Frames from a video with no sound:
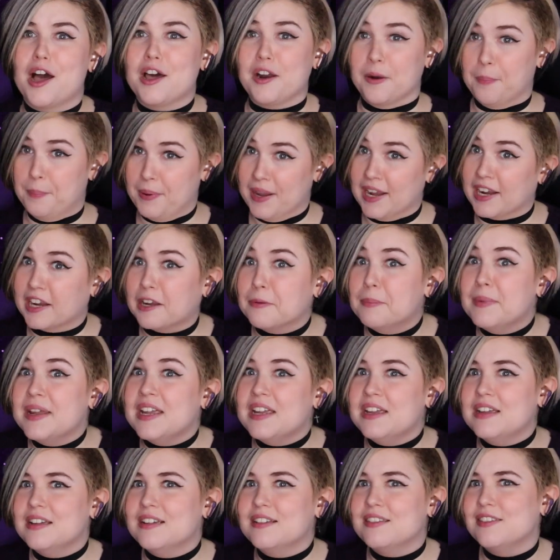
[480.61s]
not a
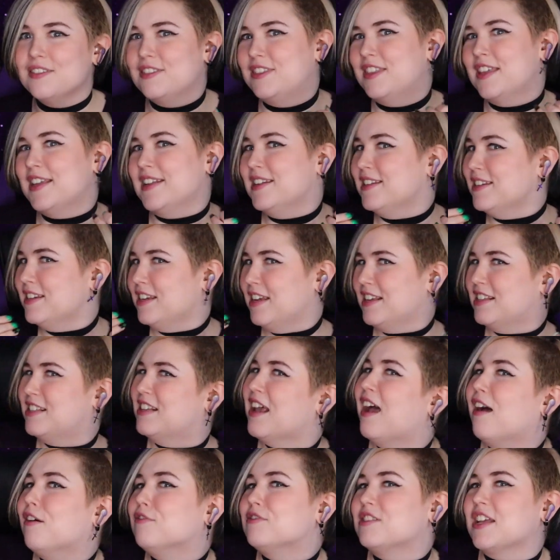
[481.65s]
pick-me, then
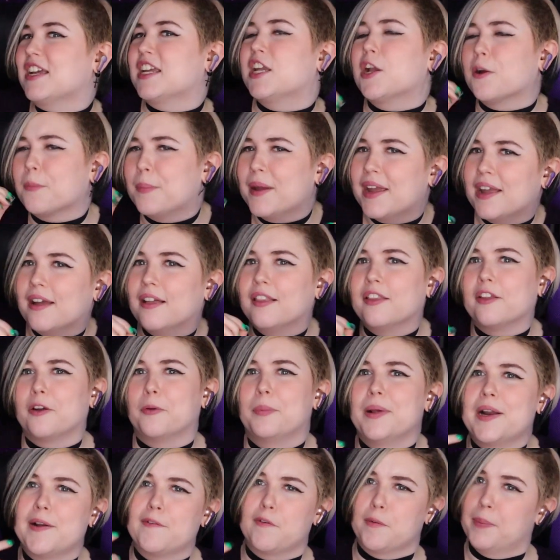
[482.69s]
sounds like you're being a
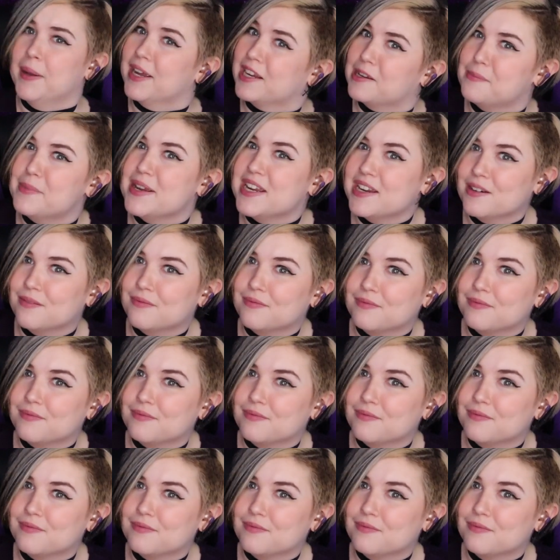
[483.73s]
little bit of a pick-me.